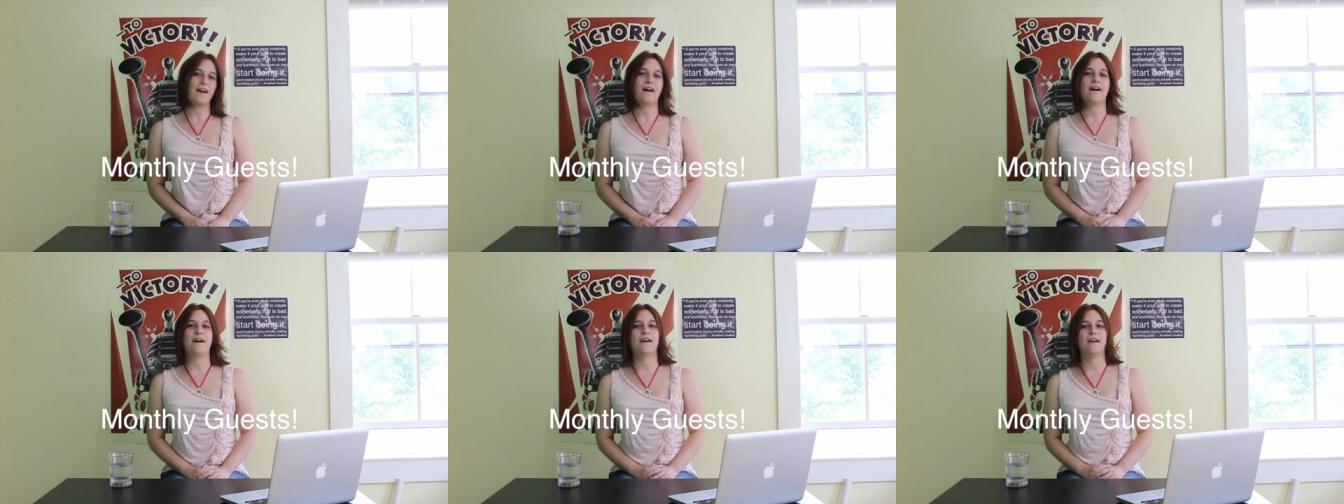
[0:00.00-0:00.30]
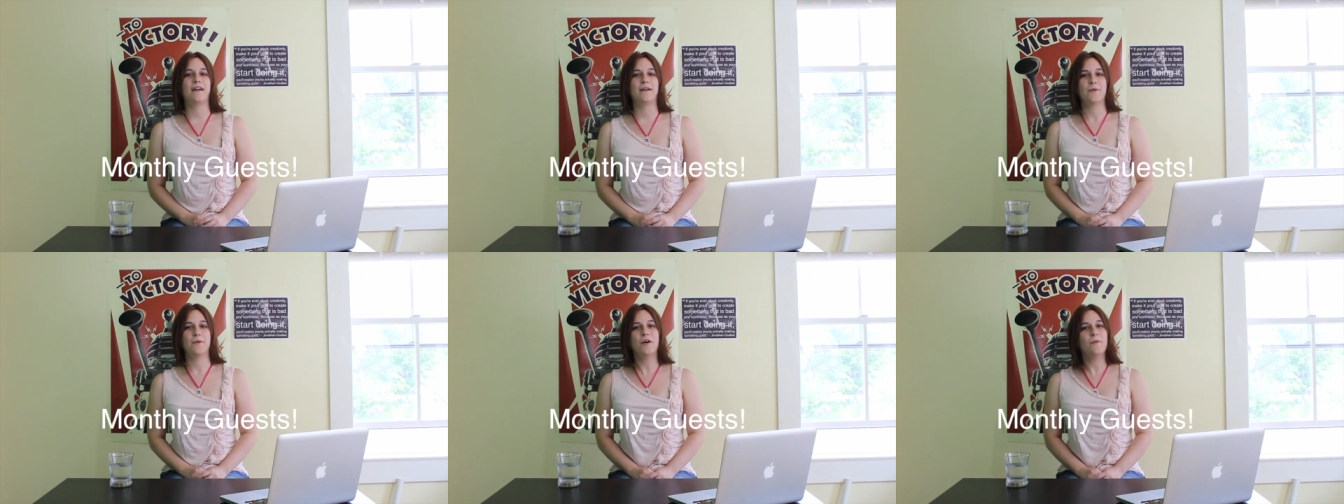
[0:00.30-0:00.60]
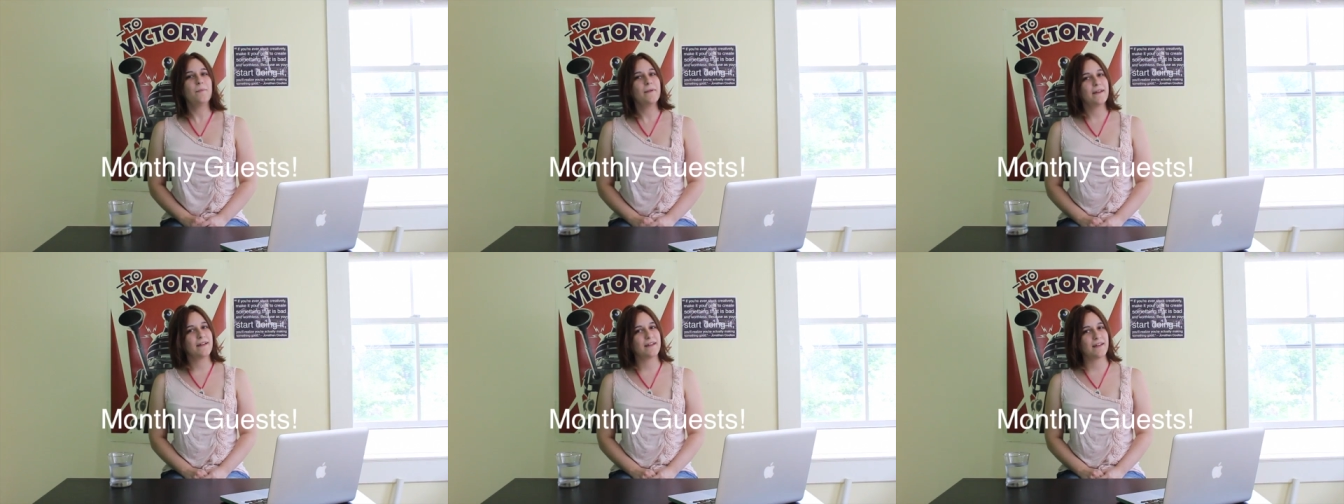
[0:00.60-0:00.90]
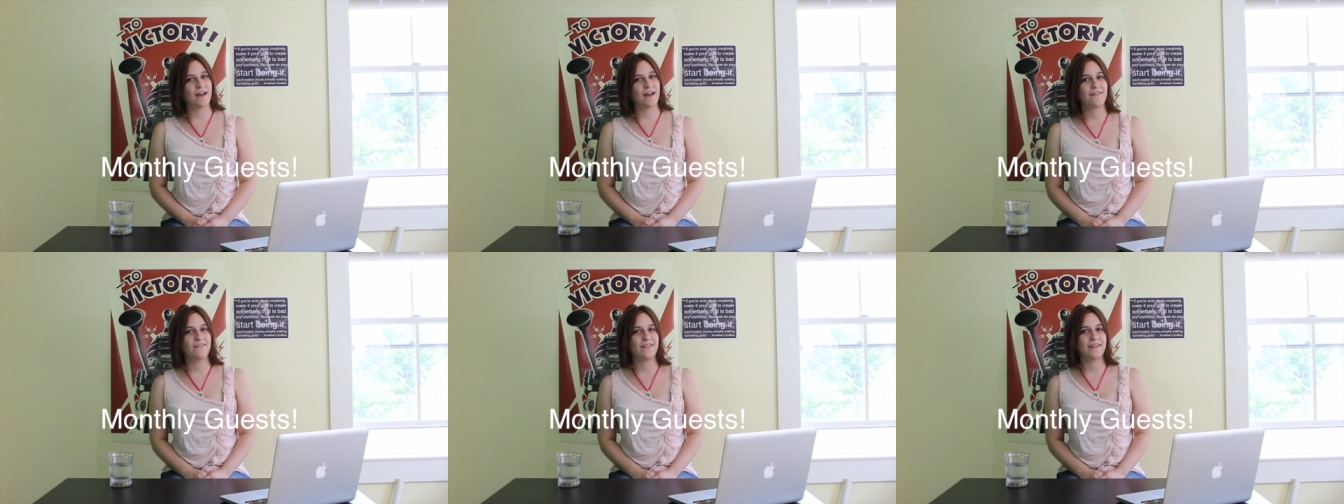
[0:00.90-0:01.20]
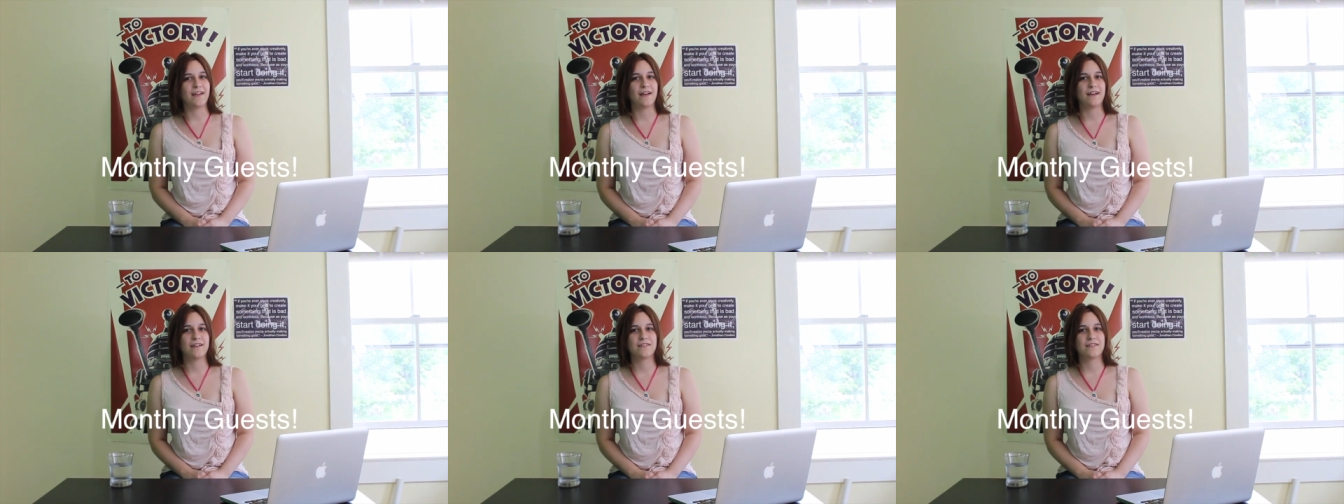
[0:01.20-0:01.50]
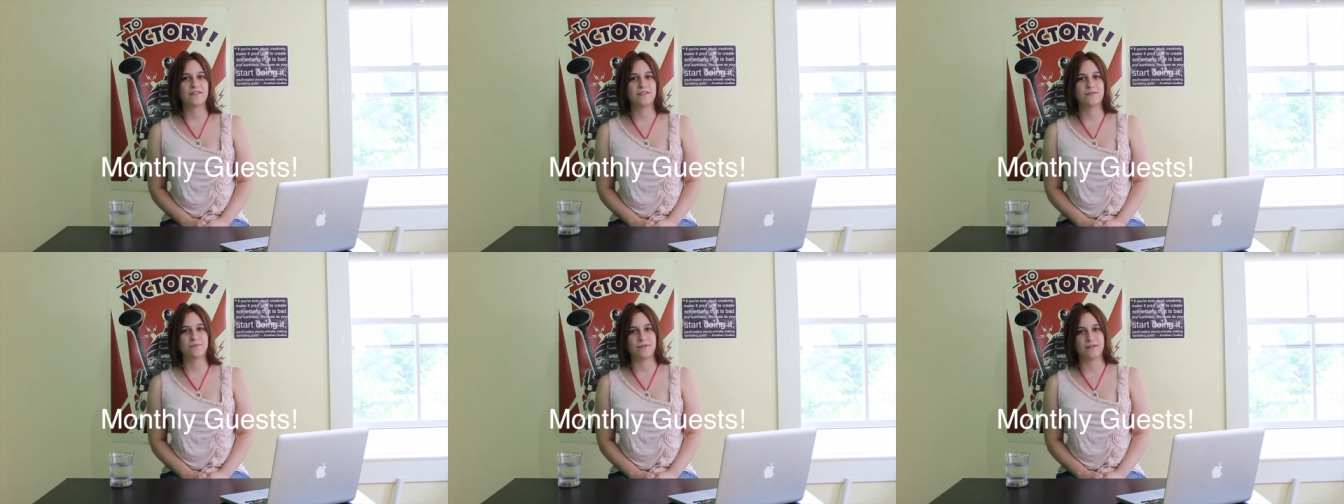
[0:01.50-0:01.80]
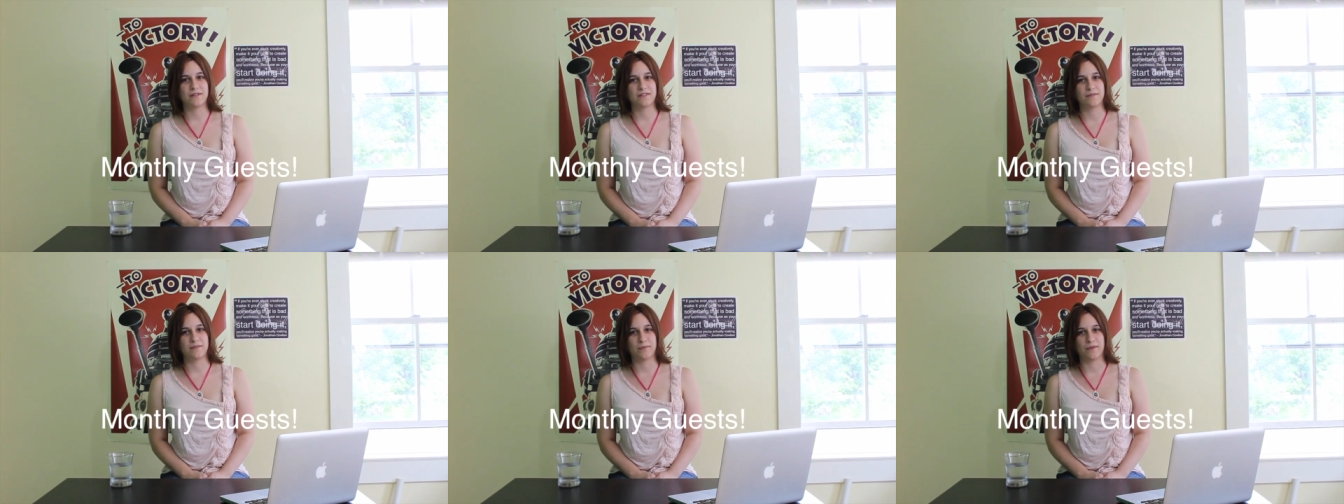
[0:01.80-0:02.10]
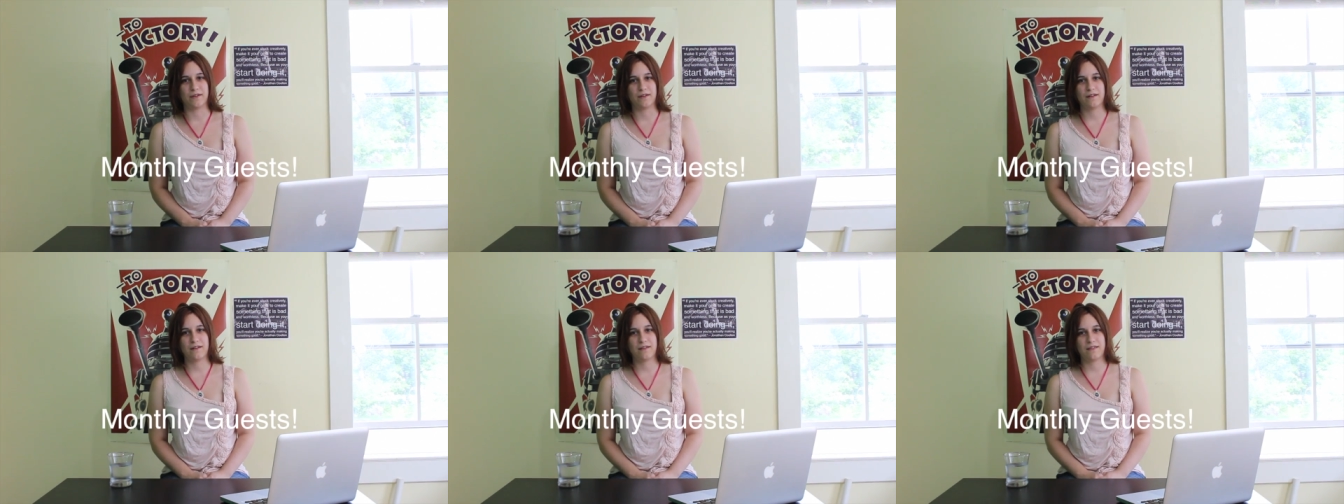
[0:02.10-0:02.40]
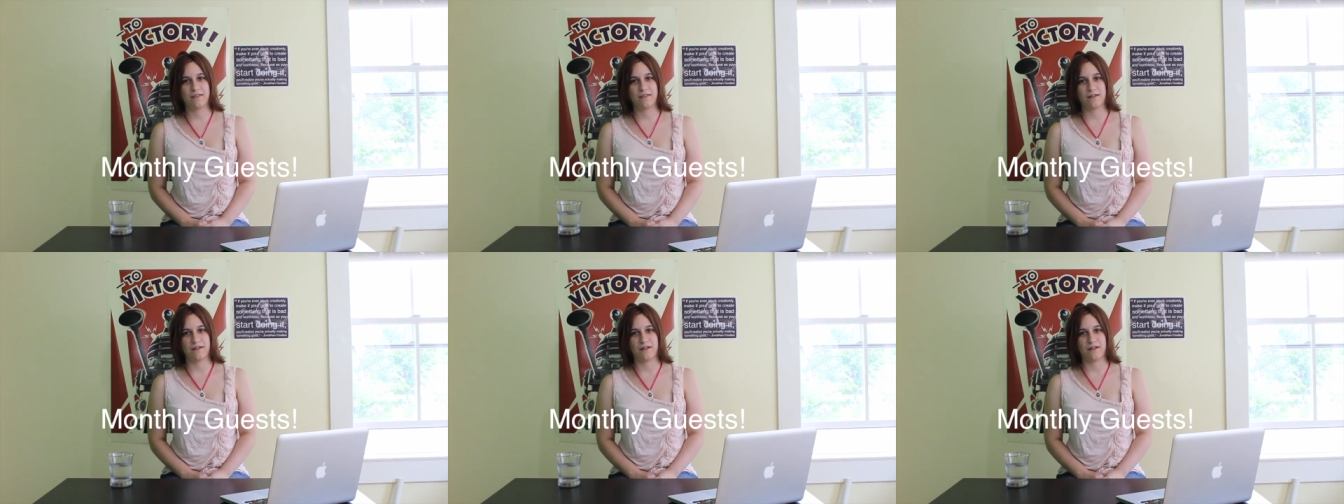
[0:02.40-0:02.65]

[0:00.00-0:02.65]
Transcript: I'm hoping to have a guest once a month,